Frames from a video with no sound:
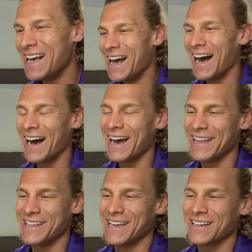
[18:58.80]

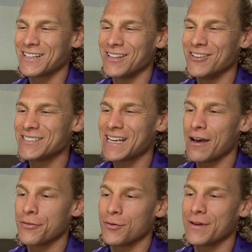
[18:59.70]
And then closing
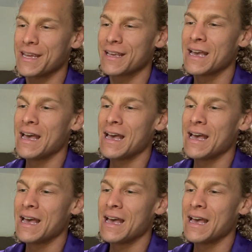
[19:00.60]
out the week,